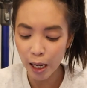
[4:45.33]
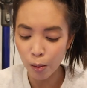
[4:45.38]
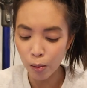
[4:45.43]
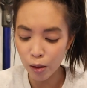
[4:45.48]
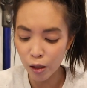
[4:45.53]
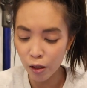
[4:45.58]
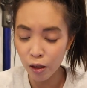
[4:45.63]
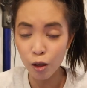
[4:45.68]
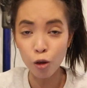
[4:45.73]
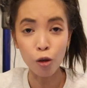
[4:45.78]
It
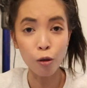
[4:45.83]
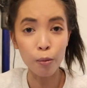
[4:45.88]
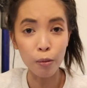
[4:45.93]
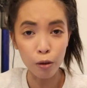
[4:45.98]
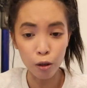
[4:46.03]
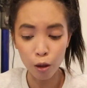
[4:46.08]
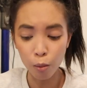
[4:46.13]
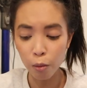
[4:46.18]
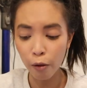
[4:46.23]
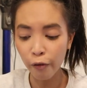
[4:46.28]
was super,
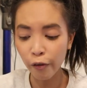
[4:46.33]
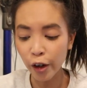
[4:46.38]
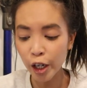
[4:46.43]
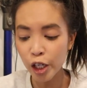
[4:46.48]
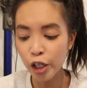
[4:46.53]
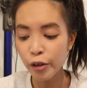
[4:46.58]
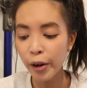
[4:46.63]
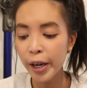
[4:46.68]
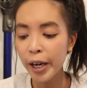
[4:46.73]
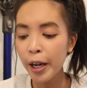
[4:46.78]
super
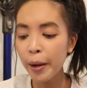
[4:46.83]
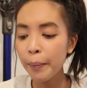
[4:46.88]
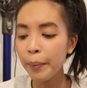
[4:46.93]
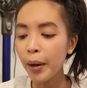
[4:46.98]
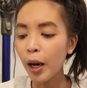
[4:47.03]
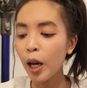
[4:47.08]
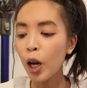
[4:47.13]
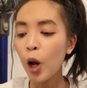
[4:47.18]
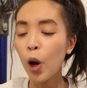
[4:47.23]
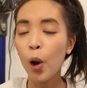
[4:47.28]
frustrating,
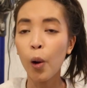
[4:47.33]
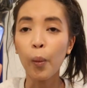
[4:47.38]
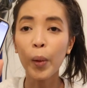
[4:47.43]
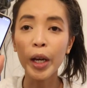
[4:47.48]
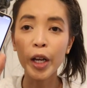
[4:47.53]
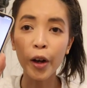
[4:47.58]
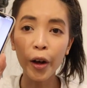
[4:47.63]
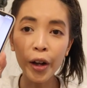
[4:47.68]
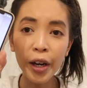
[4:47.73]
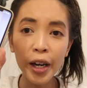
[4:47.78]
but we
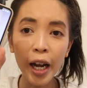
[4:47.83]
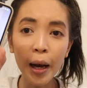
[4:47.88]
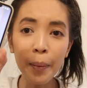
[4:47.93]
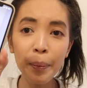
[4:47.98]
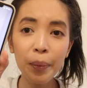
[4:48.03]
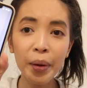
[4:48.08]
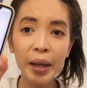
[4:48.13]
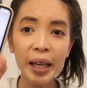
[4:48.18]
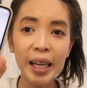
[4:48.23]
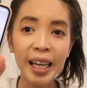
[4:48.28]
got it
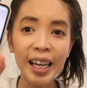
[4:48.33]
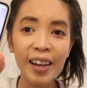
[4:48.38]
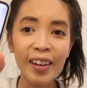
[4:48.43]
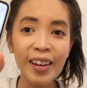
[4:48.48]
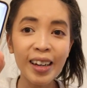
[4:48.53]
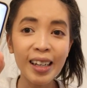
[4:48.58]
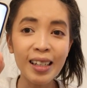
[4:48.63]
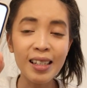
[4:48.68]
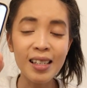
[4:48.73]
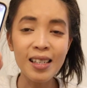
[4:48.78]
up. Here
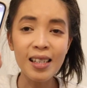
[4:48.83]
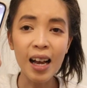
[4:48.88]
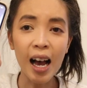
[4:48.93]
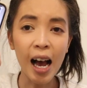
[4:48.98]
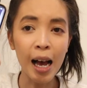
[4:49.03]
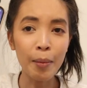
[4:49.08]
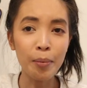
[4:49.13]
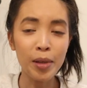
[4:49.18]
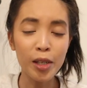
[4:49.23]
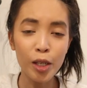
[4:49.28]
it is.
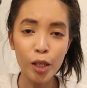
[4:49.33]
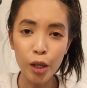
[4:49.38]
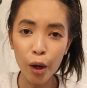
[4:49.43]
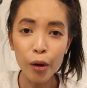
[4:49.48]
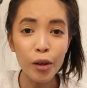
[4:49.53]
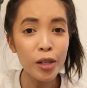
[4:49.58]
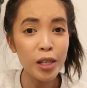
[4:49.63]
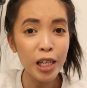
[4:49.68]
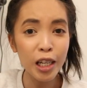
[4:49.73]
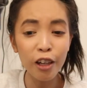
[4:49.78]
I'm
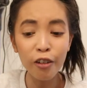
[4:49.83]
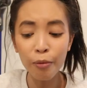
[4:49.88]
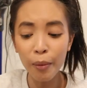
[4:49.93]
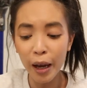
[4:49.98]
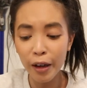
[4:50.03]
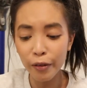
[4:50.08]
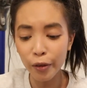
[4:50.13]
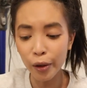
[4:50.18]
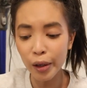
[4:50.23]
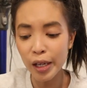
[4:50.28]
so sick of
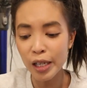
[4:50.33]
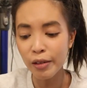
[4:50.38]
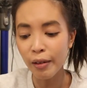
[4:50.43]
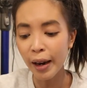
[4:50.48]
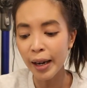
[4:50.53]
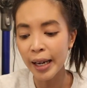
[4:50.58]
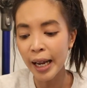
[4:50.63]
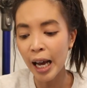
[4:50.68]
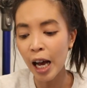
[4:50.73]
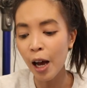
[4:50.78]
my voice
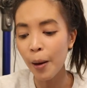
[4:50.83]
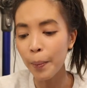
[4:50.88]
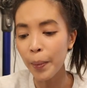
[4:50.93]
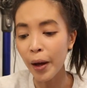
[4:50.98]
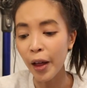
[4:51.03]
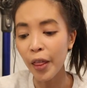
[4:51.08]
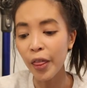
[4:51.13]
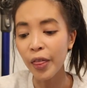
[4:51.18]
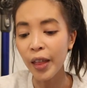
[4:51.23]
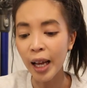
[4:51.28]
right now,
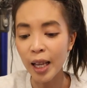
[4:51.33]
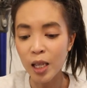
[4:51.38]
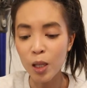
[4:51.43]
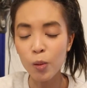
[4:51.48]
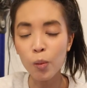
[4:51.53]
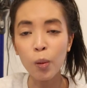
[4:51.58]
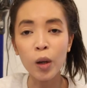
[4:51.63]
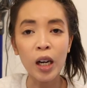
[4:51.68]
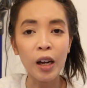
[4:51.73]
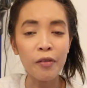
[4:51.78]
but that's
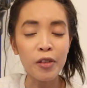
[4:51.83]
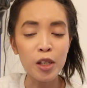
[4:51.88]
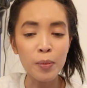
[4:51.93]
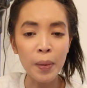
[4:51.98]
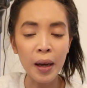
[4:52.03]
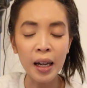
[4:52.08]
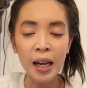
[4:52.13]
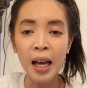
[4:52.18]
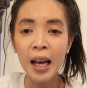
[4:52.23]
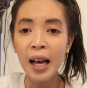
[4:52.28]
what I've
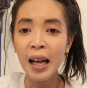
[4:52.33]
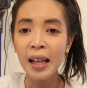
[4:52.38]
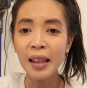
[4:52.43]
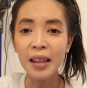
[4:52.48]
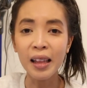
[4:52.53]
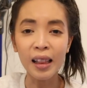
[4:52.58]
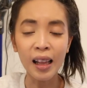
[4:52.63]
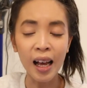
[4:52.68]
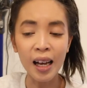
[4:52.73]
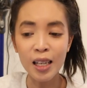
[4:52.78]
spent
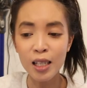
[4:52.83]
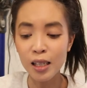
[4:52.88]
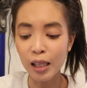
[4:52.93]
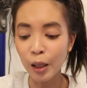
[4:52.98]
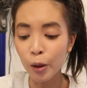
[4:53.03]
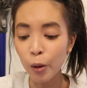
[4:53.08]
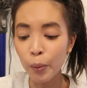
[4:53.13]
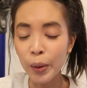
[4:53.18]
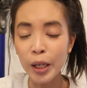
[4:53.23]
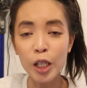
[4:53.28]
the last
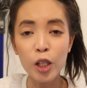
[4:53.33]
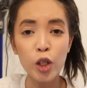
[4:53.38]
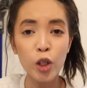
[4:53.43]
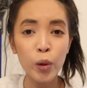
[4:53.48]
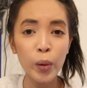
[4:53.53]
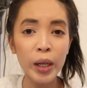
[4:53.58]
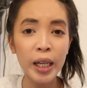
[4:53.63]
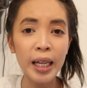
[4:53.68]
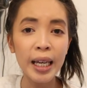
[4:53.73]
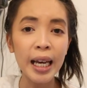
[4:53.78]
little bit
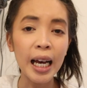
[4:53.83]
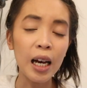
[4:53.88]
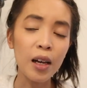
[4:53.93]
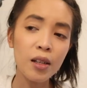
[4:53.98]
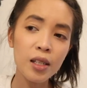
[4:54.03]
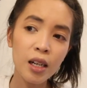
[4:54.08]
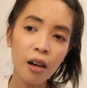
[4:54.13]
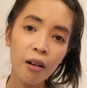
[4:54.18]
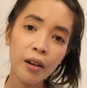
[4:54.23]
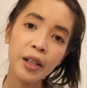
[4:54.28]
doing.
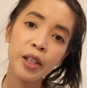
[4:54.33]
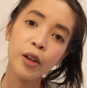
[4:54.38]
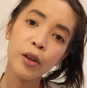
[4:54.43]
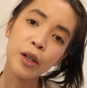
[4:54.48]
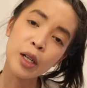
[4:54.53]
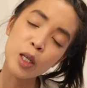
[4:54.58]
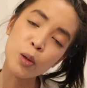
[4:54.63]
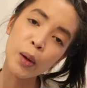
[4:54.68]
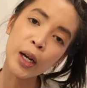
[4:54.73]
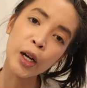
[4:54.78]
Hao's currently on
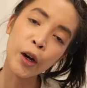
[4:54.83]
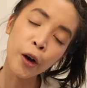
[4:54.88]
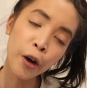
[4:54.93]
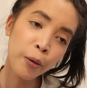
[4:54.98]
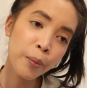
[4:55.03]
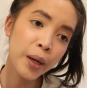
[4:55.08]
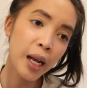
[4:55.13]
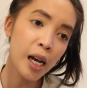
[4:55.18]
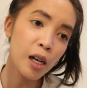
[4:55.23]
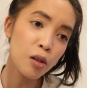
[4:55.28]
his way
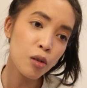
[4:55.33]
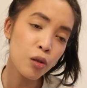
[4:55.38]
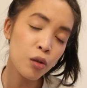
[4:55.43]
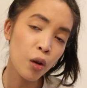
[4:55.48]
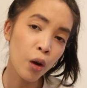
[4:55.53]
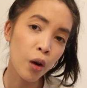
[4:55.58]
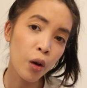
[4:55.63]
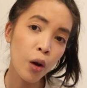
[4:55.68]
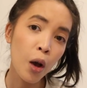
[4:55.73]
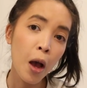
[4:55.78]
home now,
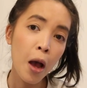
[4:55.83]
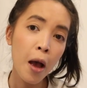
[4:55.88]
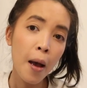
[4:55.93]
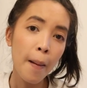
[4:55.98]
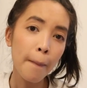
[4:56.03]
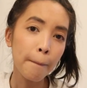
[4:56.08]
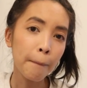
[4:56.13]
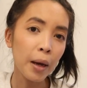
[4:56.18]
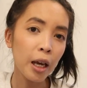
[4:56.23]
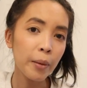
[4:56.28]
so
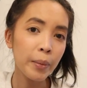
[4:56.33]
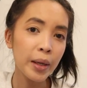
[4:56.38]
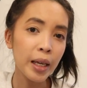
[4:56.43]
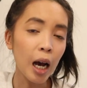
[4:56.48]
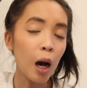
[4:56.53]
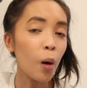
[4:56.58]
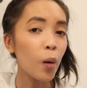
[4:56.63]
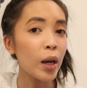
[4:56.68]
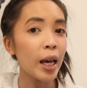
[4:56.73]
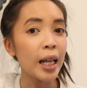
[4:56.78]
maybe
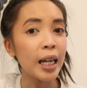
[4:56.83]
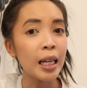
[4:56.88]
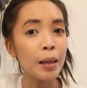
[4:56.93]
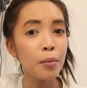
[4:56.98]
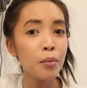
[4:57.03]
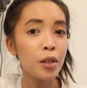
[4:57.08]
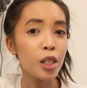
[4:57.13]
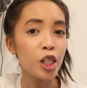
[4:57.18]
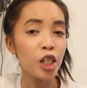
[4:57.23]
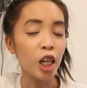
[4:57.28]
I'll get
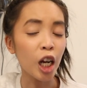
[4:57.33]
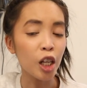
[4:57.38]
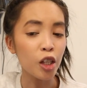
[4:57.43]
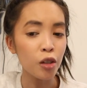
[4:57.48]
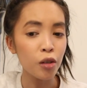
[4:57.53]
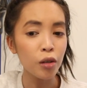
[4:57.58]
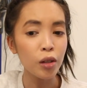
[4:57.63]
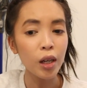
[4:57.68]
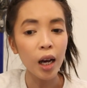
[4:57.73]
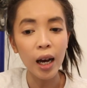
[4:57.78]
him to chat
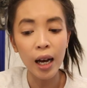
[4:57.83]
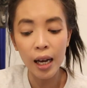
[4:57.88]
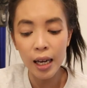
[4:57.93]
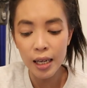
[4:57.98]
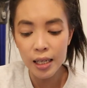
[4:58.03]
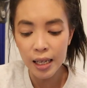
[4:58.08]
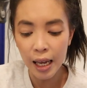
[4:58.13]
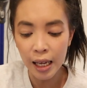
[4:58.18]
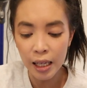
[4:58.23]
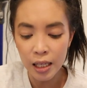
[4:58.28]
to you
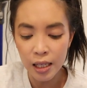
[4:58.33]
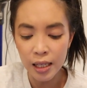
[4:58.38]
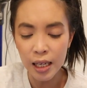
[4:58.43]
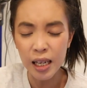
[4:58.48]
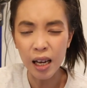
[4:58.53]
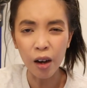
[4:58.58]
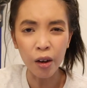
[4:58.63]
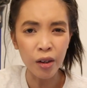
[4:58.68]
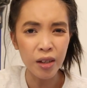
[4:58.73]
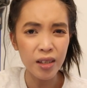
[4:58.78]
guys and
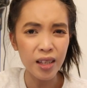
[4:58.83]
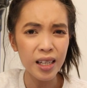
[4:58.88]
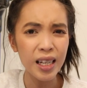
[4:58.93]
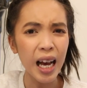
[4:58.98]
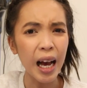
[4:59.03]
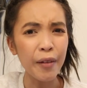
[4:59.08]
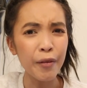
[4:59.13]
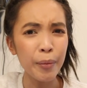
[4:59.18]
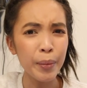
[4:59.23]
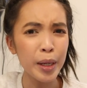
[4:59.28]
see. Honestly, I
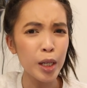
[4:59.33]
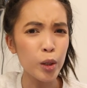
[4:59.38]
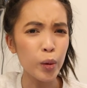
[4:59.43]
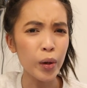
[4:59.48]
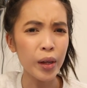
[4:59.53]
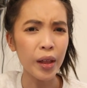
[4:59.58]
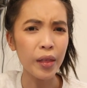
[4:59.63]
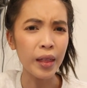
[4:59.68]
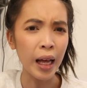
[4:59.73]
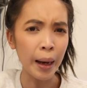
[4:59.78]
haven't been
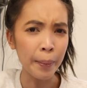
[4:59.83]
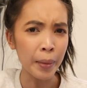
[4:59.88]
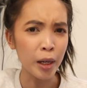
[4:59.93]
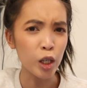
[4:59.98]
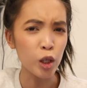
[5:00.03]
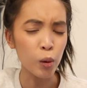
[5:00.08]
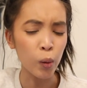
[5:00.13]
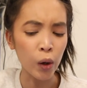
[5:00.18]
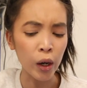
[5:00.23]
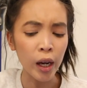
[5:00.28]
doing that
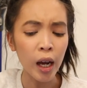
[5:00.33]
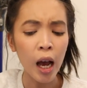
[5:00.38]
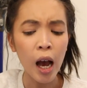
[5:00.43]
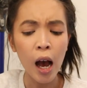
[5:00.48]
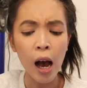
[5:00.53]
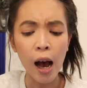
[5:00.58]
much work.